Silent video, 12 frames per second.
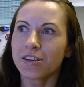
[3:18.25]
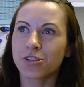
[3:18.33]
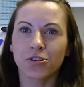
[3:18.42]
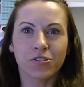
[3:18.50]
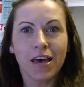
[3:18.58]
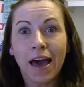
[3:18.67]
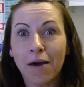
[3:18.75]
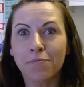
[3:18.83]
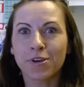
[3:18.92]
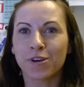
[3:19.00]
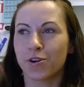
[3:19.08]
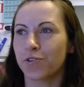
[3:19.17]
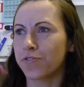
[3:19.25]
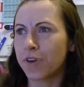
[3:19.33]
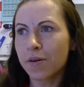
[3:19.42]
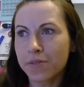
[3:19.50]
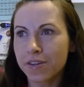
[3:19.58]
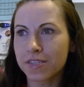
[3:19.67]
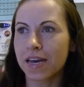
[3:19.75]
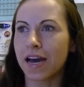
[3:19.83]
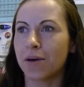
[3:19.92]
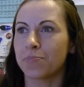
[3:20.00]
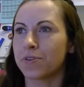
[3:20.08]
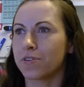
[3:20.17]
she looks happy, or her family looks
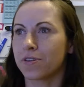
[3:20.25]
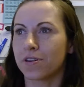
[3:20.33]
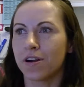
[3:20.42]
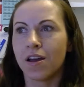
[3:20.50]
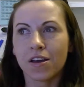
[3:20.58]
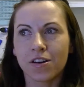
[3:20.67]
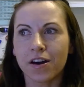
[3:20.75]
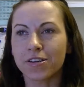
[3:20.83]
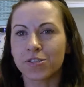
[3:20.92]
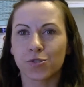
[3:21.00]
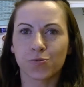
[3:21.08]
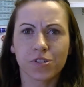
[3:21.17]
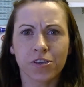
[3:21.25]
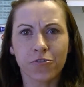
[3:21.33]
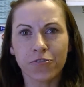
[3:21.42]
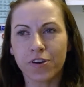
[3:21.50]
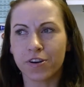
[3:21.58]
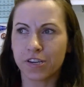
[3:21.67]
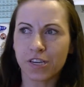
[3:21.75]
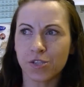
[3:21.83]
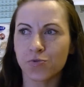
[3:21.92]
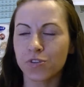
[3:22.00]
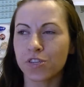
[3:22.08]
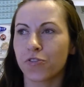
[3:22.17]
happy, or she's really fit, or
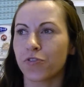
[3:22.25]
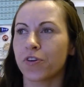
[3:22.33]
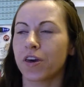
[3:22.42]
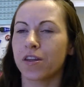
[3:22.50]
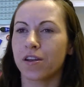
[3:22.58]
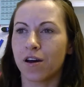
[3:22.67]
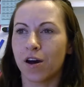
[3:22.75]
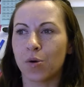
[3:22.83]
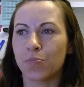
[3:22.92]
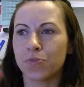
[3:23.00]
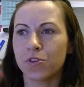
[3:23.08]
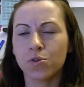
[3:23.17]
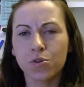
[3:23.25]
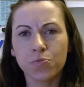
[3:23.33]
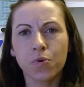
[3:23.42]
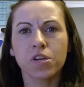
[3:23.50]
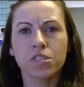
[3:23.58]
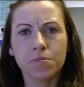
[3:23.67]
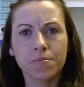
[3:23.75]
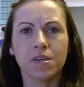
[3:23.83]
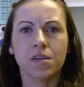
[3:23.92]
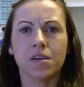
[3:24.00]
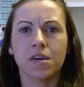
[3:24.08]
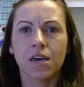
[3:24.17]
he's really fit, you want it to
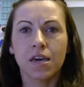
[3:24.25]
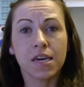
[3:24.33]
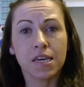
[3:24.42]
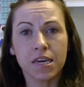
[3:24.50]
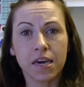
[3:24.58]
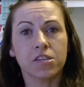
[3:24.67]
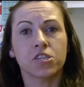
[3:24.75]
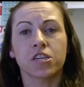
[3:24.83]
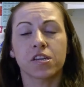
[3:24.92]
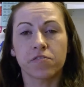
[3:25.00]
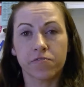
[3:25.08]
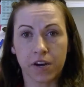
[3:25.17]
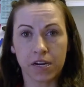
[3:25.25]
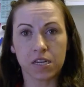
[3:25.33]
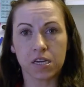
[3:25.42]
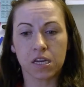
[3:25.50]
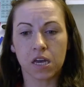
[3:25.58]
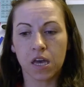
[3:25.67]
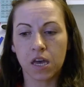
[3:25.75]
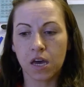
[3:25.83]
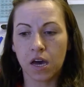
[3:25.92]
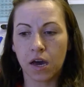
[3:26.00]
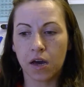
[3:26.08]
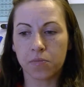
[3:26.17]
be engaging and inviting,
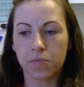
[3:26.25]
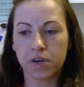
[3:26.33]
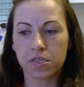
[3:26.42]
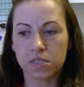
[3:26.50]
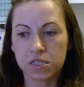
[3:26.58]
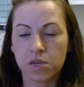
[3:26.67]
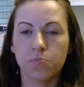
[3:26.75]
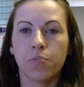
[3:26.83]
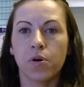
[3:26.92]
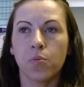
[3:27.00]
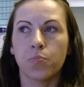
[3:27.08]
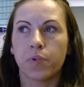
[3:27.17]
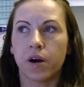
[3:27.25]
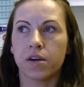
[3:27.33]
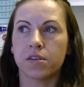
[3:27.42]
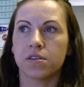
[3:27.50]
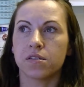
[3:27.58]
and simple, but